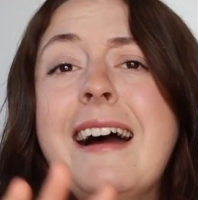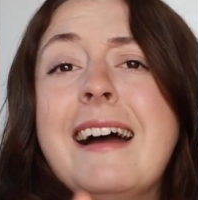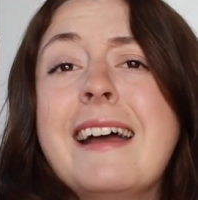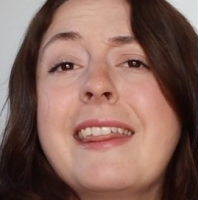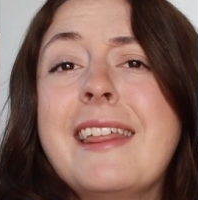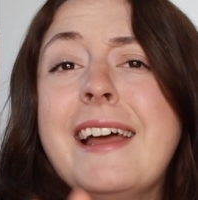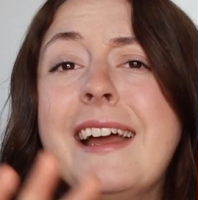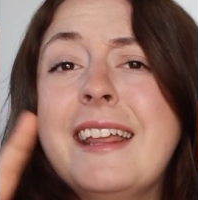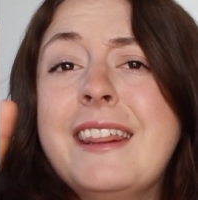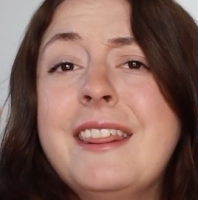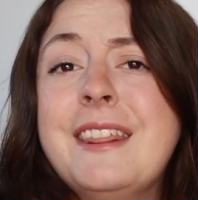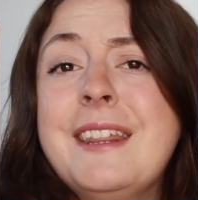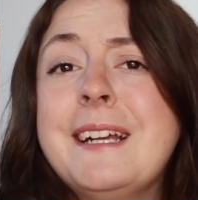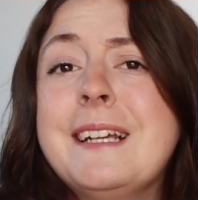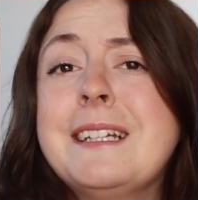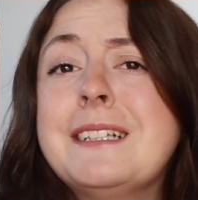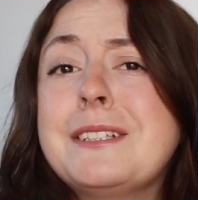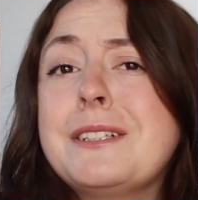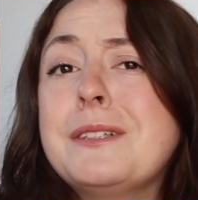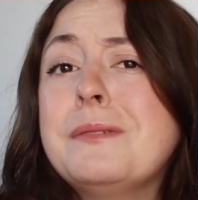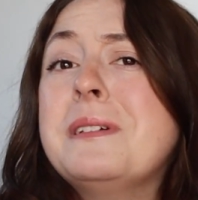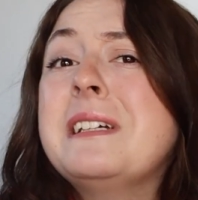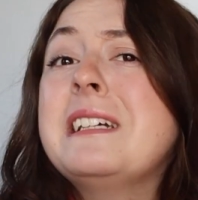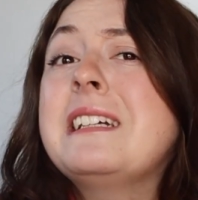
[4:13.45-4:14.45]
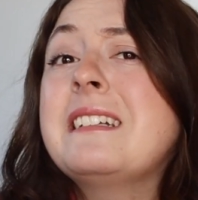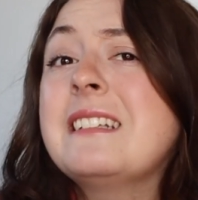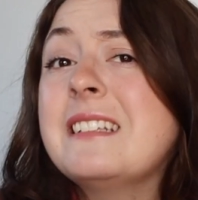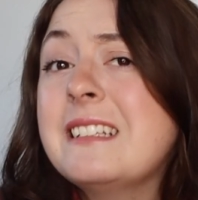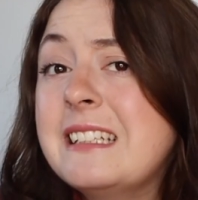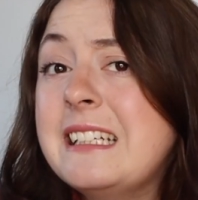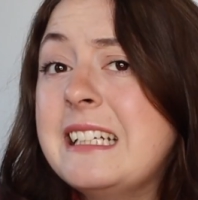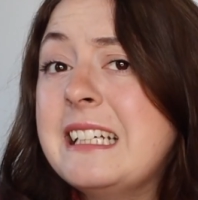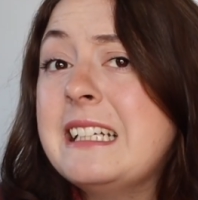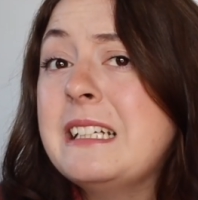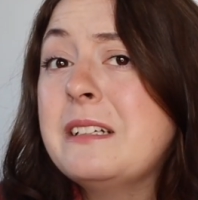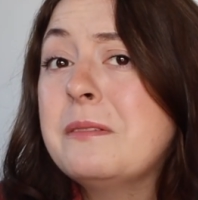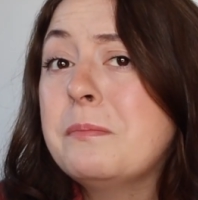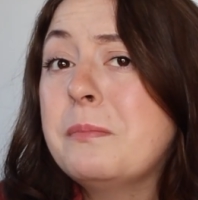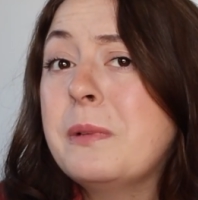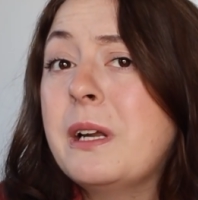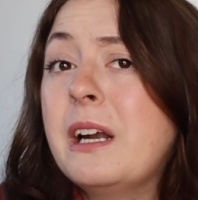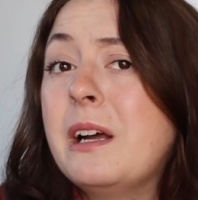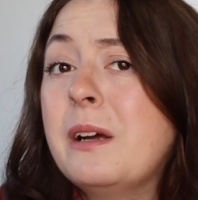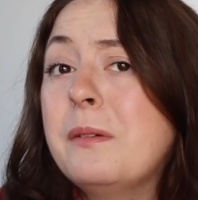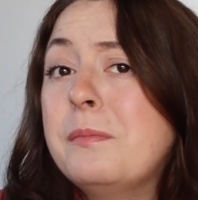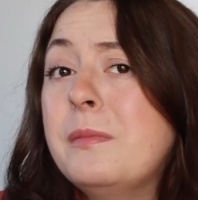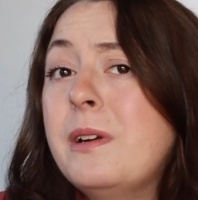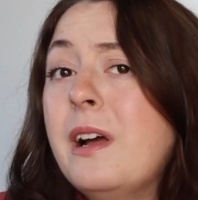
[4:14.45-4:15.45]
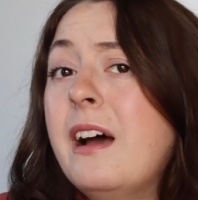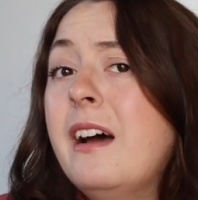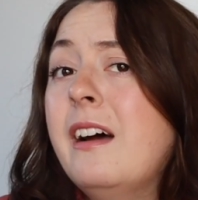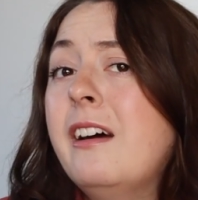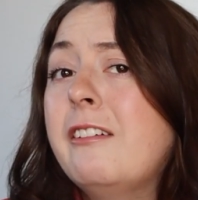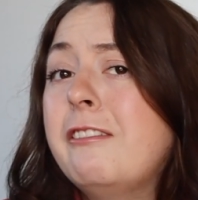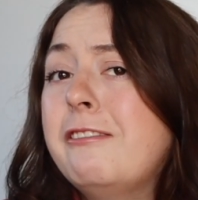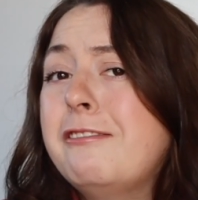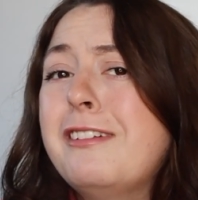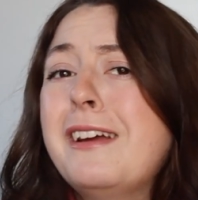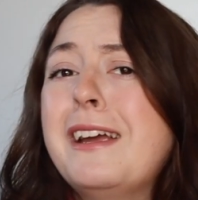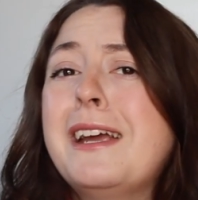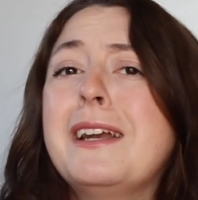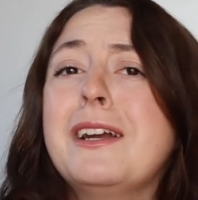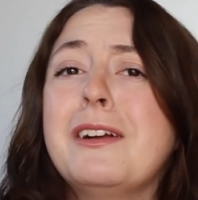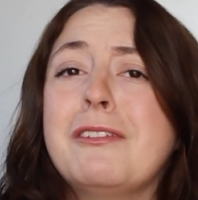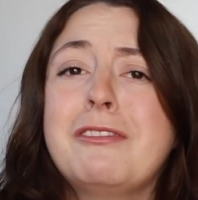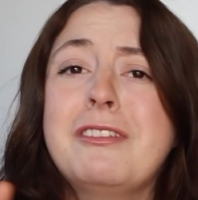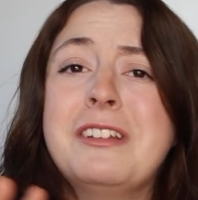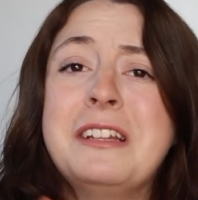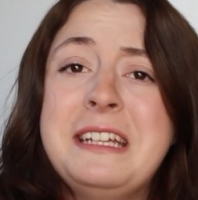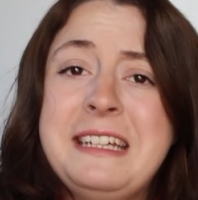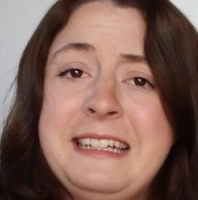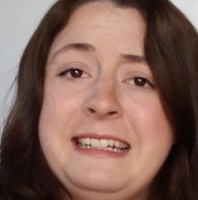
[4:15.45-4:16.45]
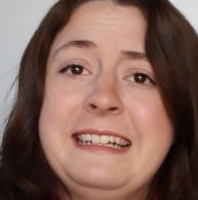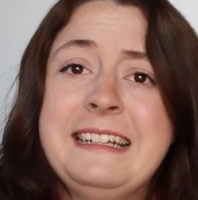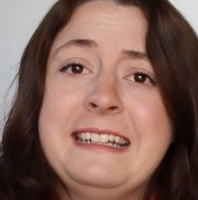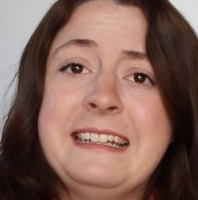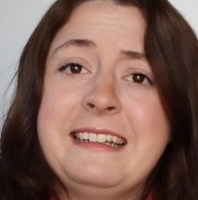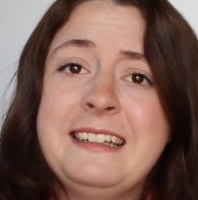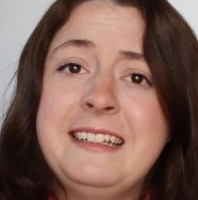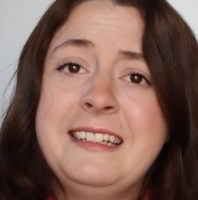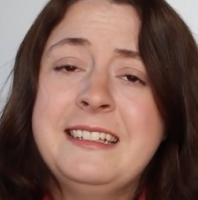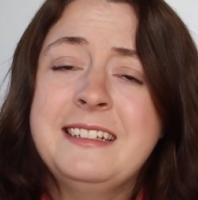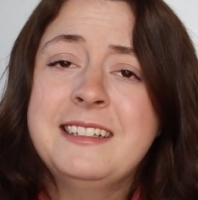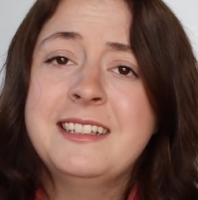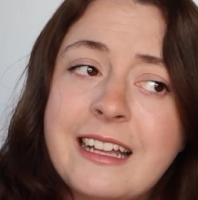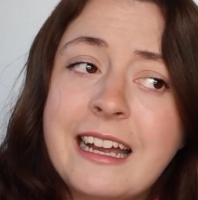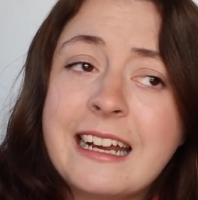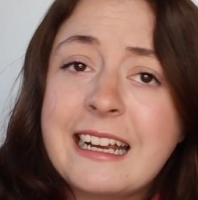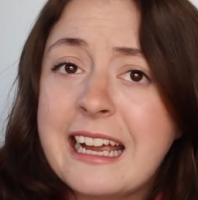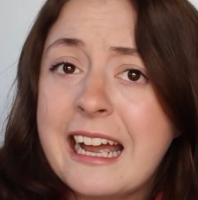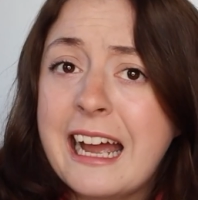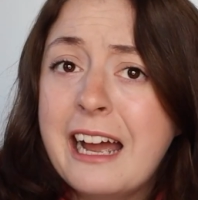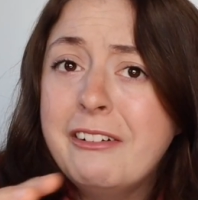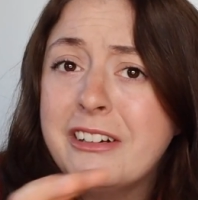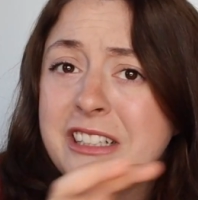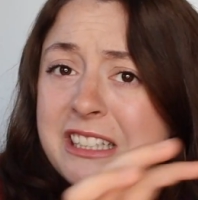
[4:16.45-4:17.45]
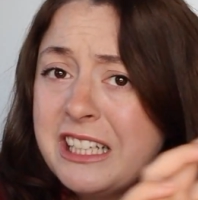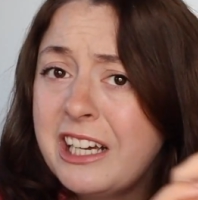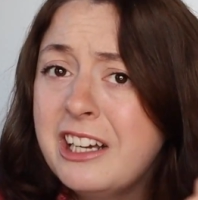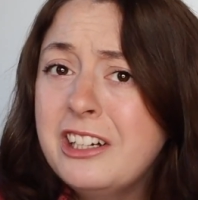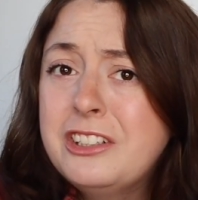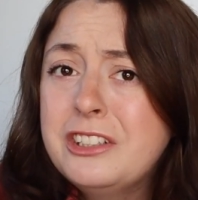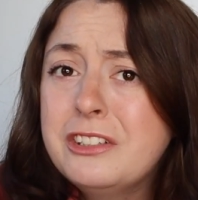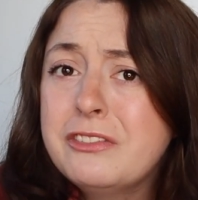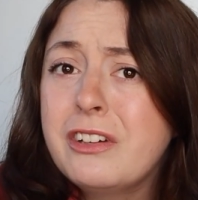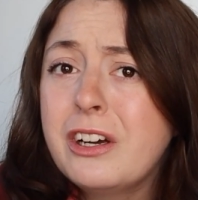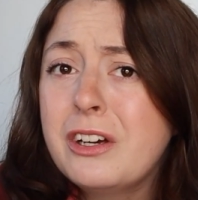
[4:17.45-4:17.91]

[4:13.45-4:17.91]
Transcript: I like things to be clean, but I'm not a fan of cleaning. Like, I have a touch of